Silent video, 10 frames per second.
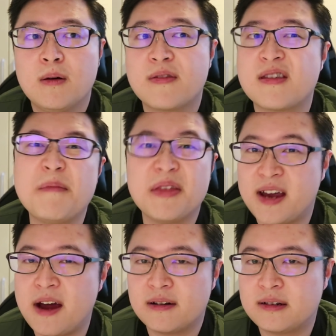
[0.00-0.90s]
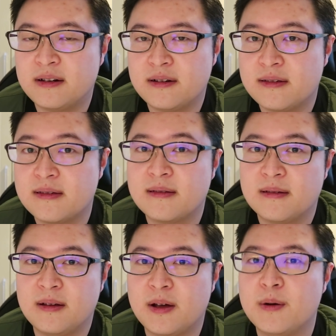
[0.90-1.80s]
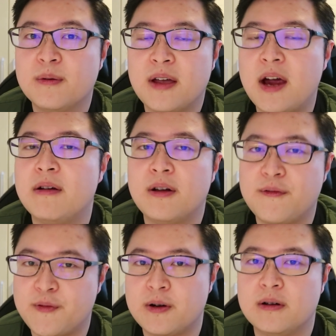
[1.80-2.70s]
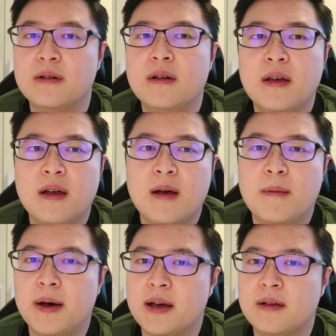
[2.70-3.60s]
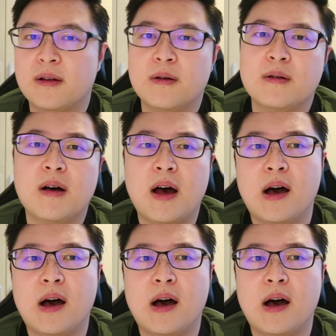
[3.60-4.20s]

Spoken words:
with some of the characters, you know, carried over, but you know,